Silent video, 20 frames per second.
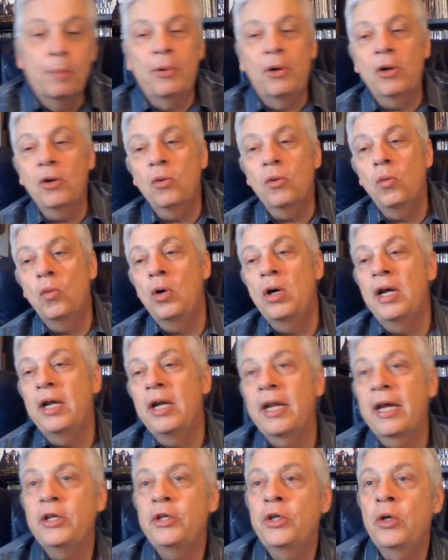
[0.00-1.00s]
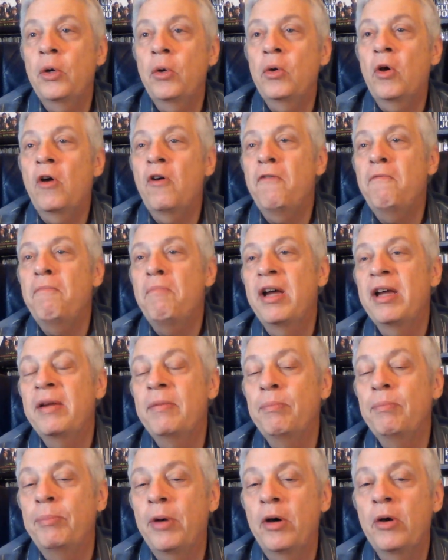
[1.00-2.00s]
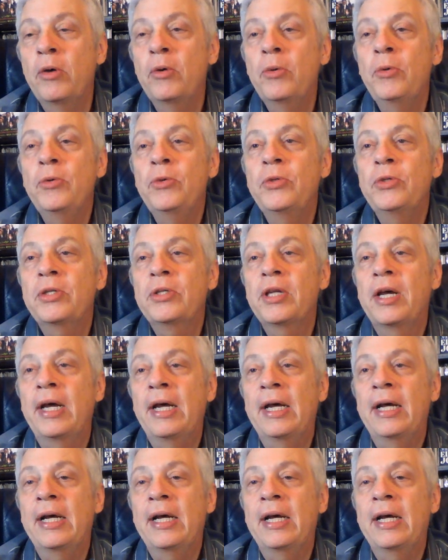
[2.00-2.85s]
Part one, I showed off my Bose